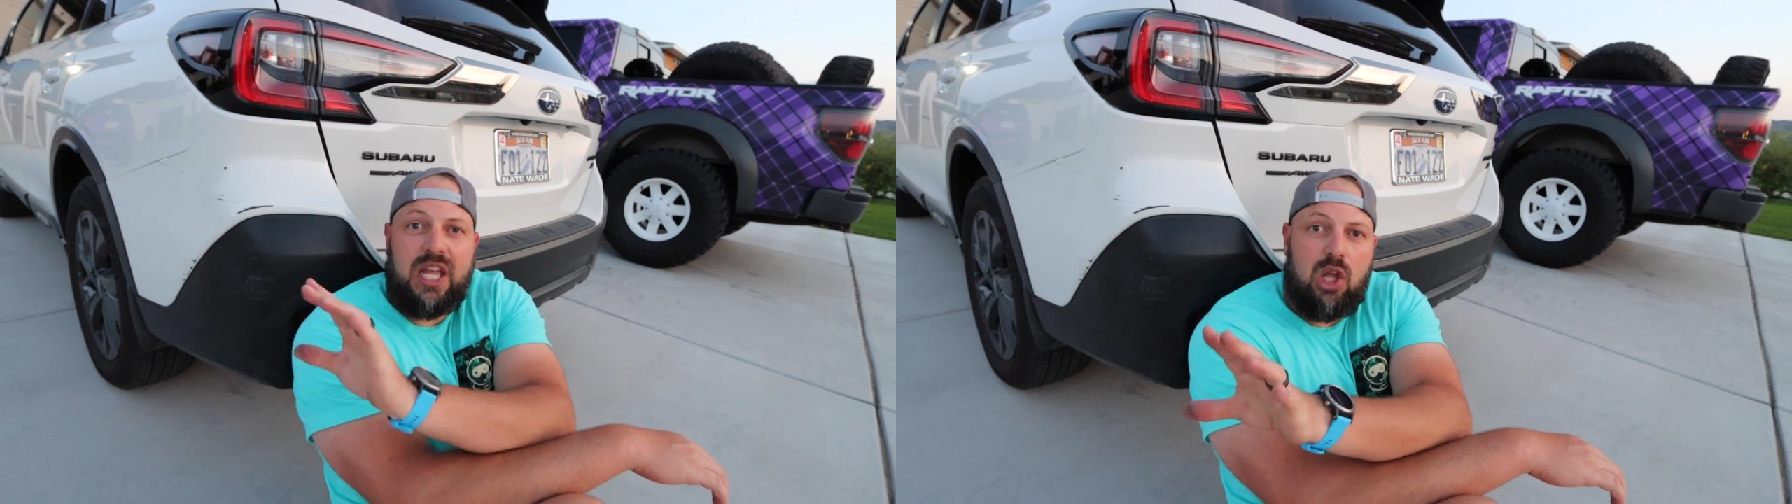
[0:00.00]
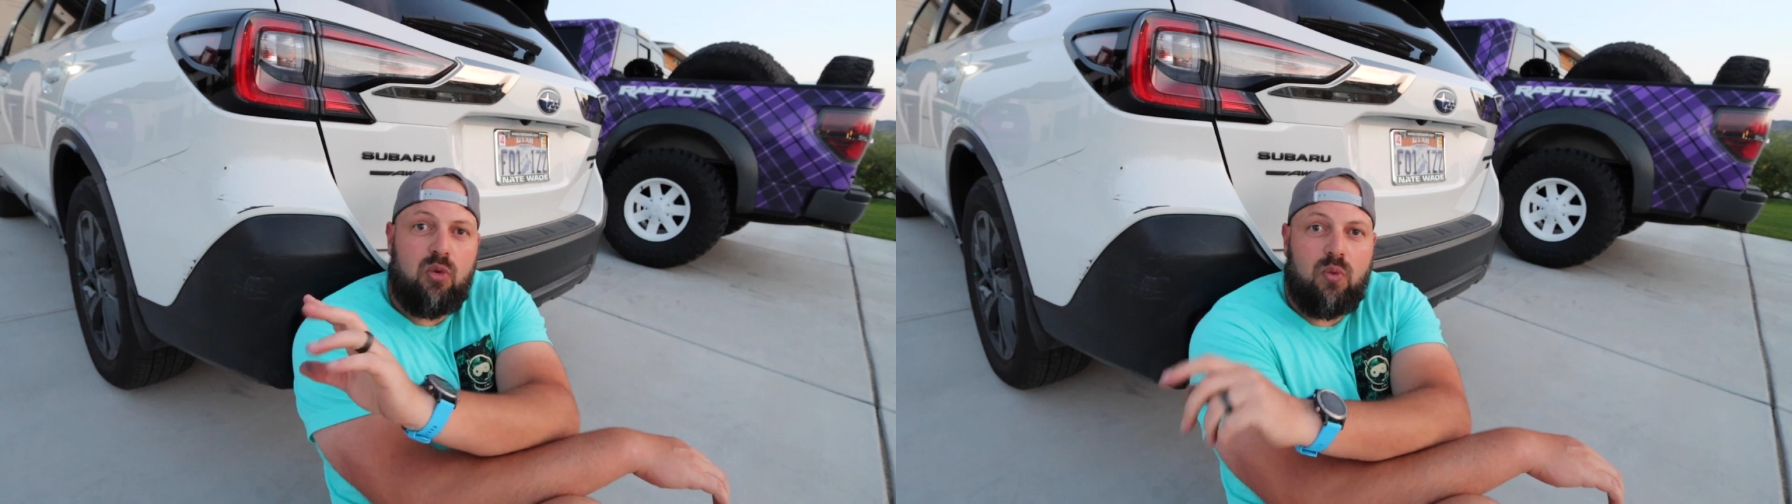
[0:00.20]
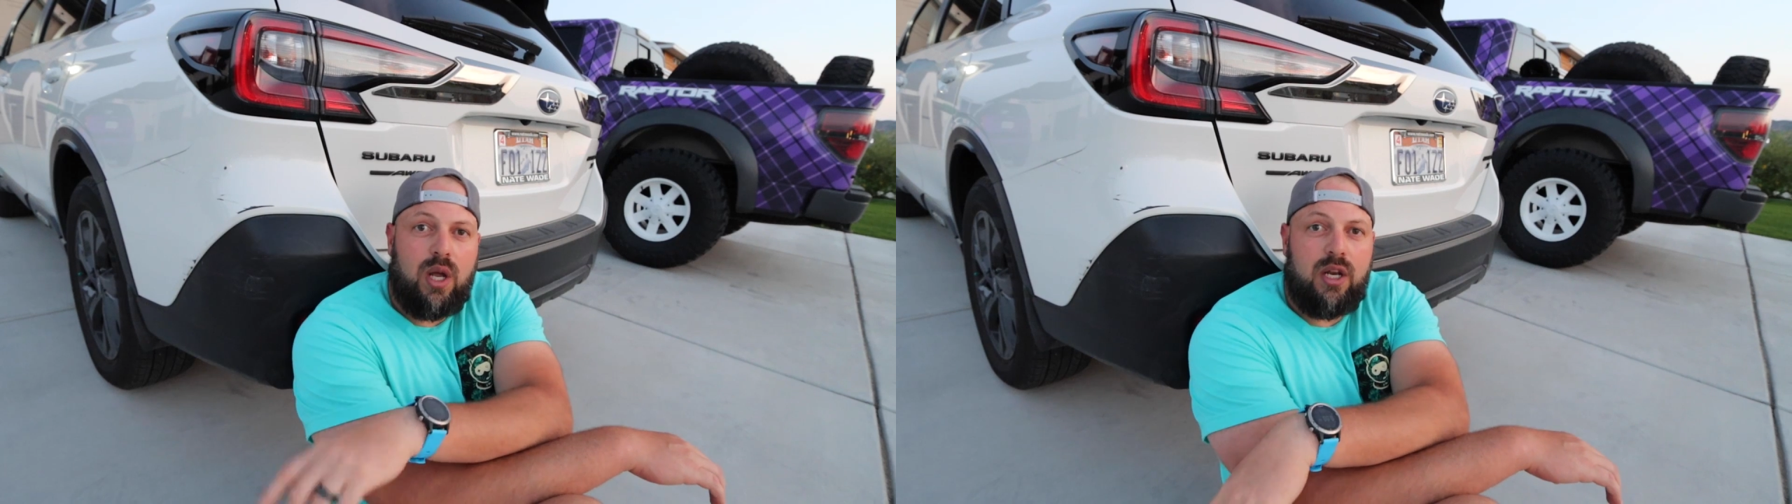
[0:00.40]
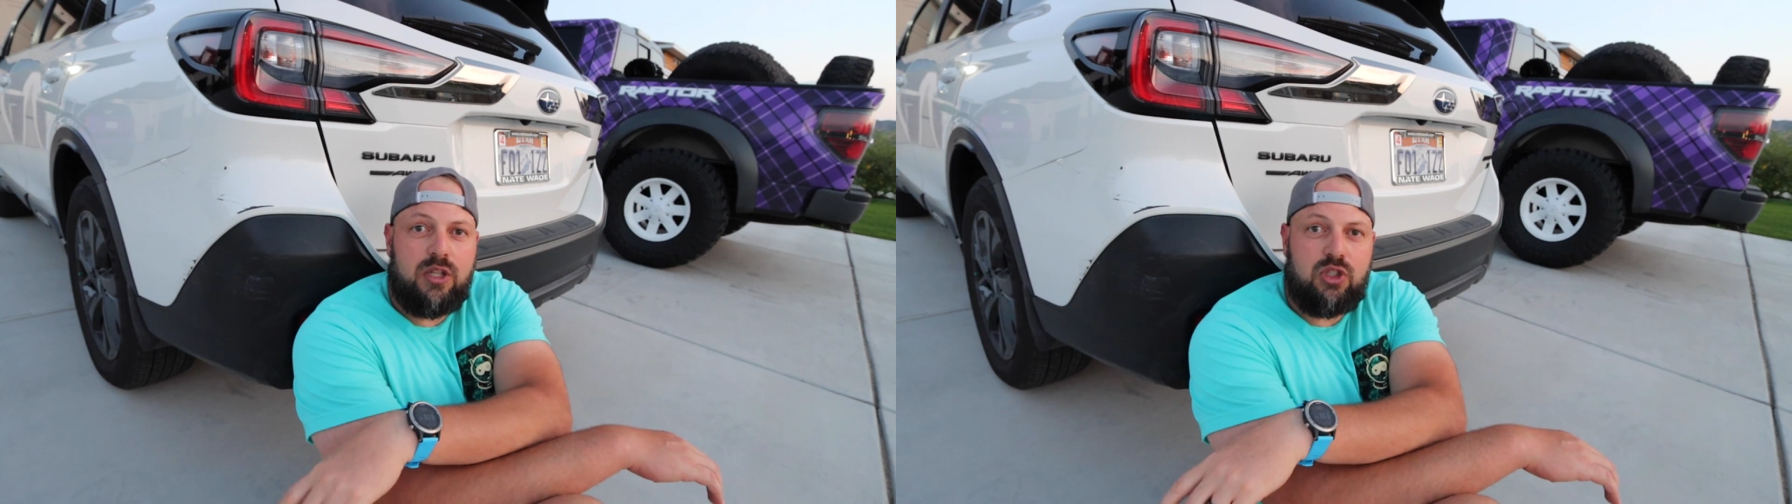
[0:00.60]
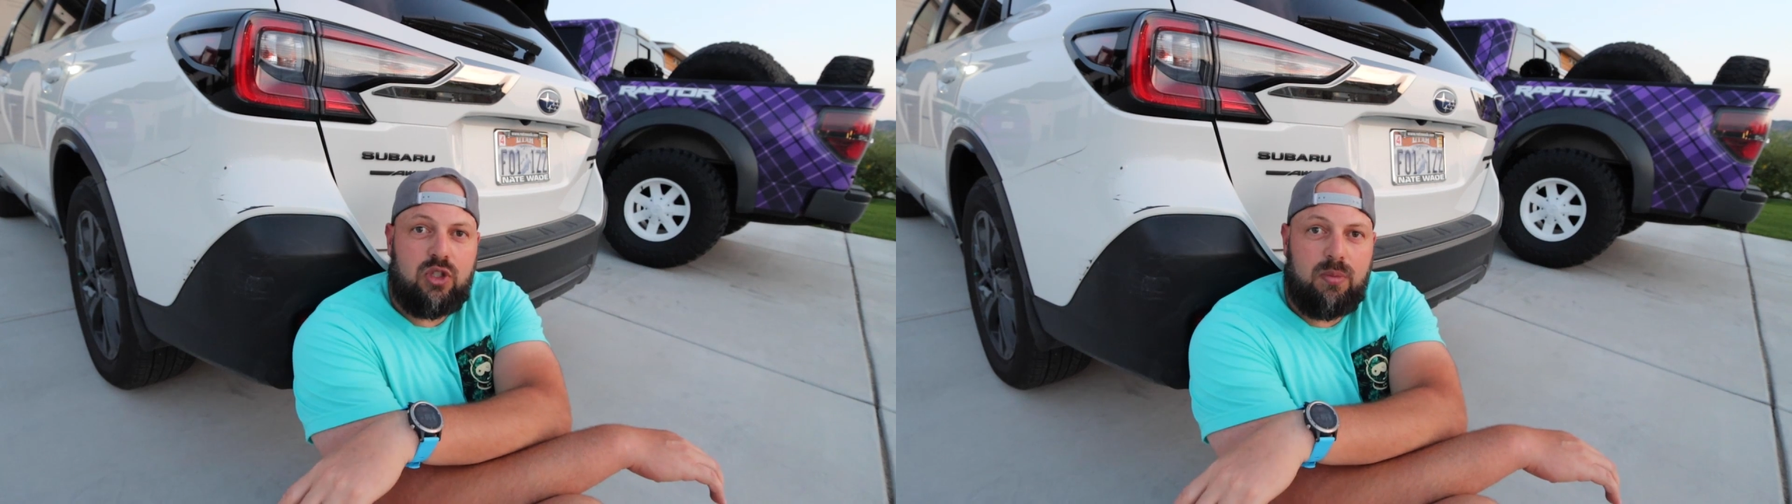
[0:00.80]
hit and run on
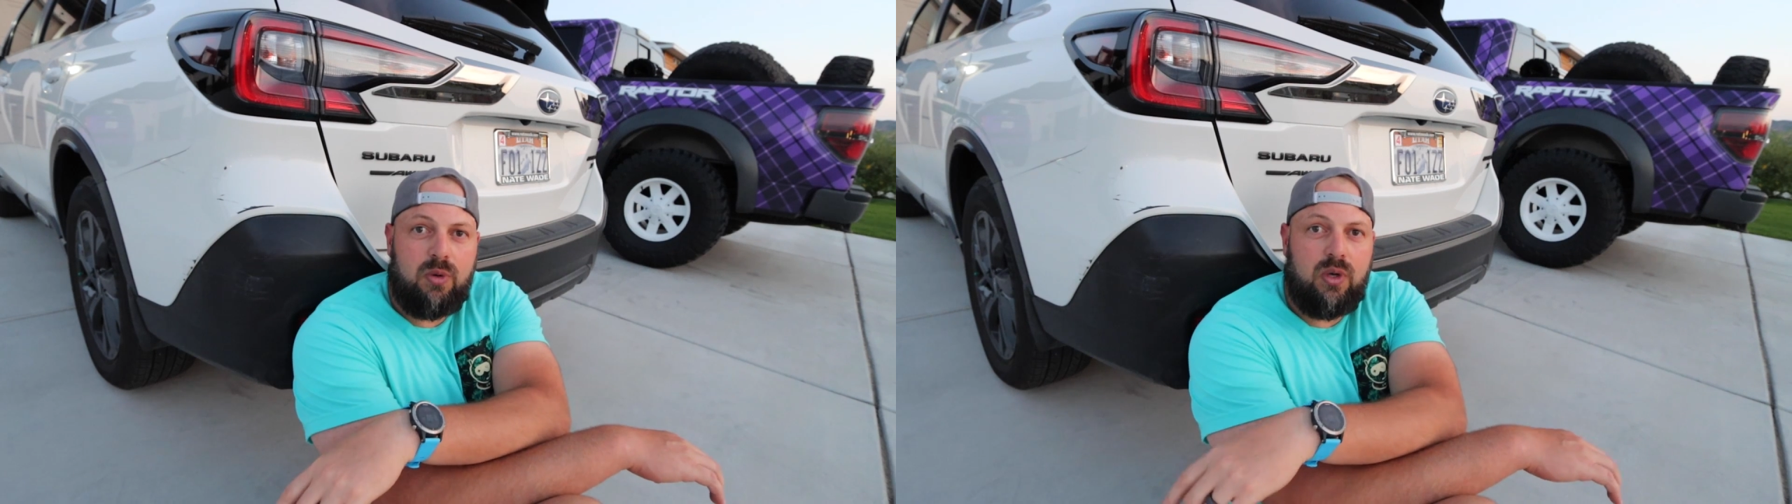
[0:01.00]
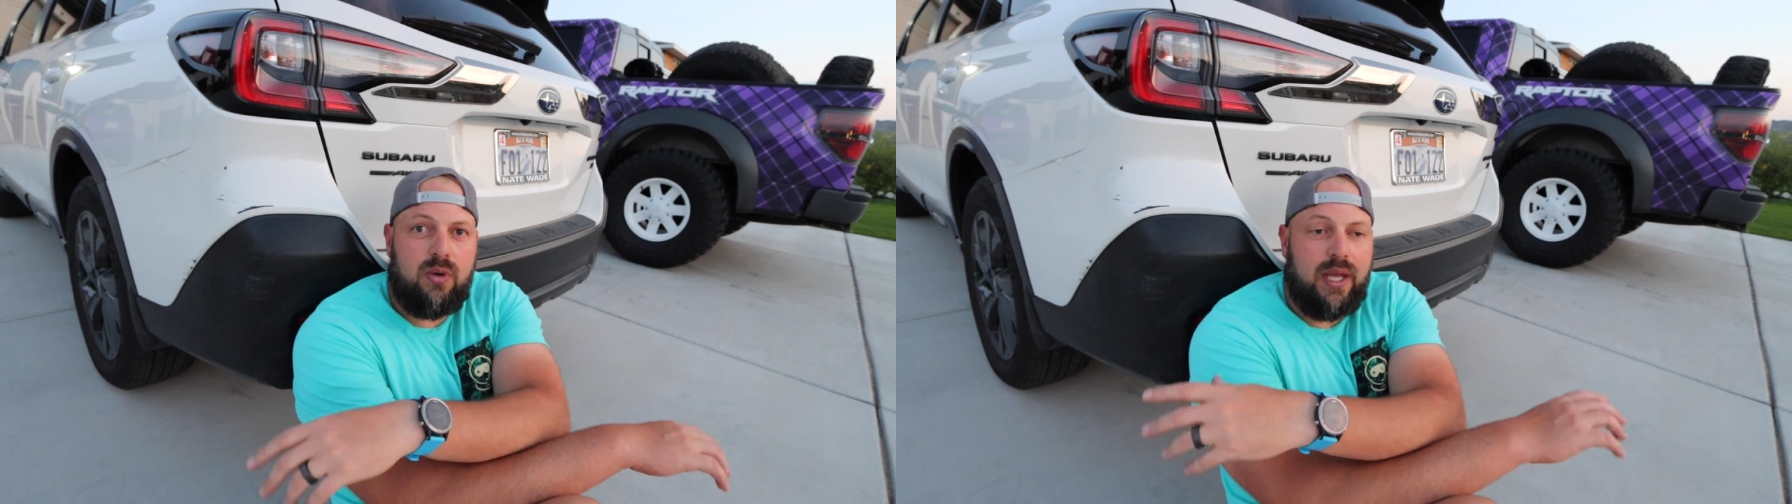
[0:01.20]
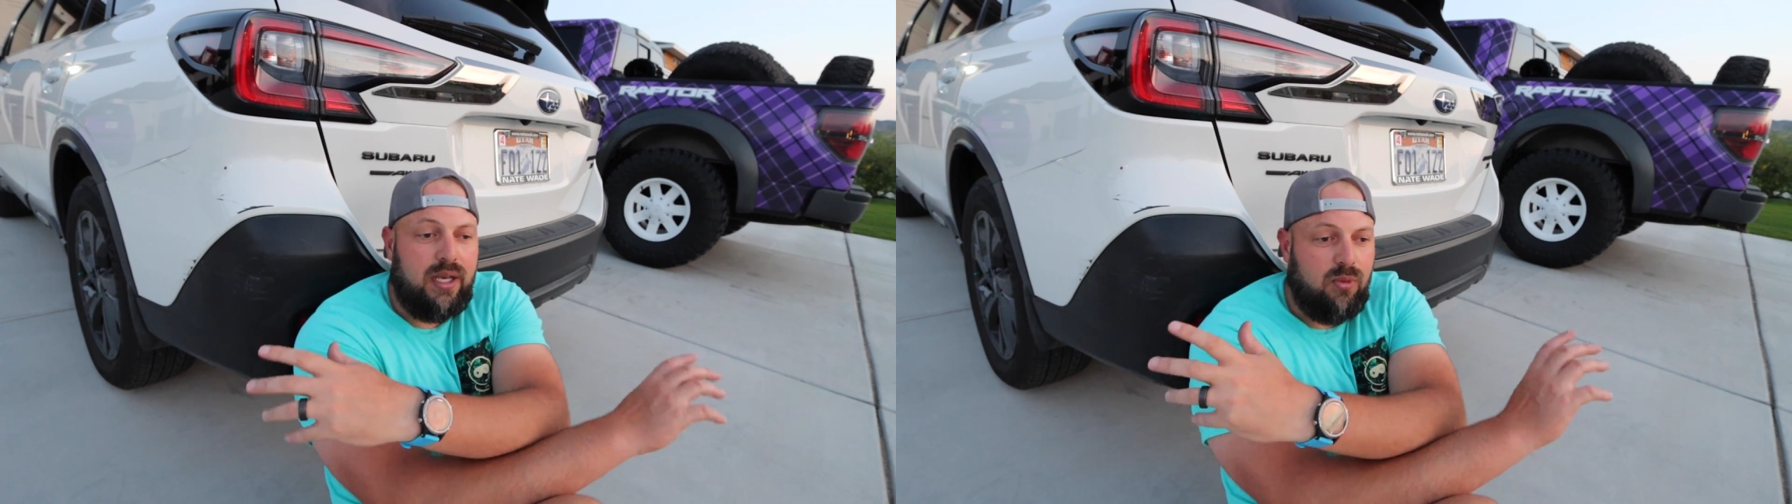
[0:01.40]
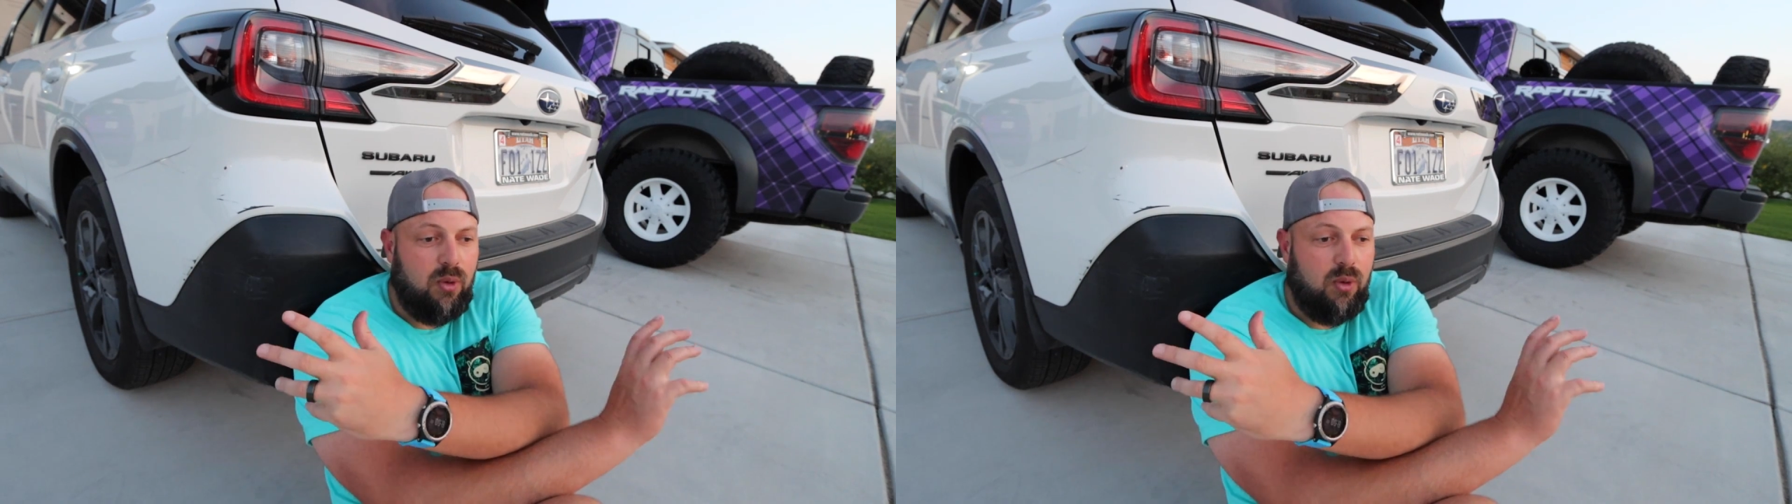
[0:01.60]
the Subaru and